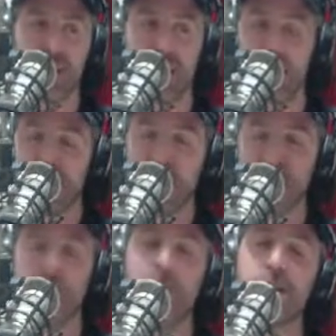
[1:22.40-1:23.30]

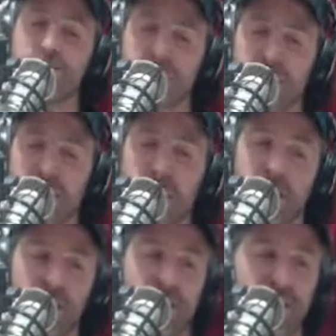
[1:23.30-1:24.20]

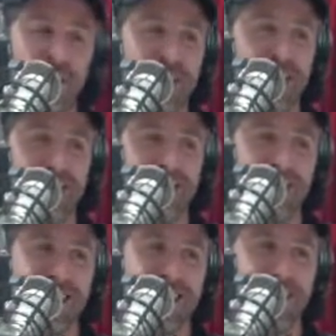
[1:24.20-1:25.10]

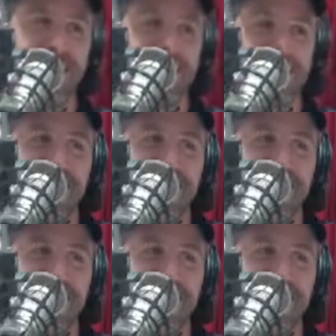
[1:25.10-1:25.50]
(silent)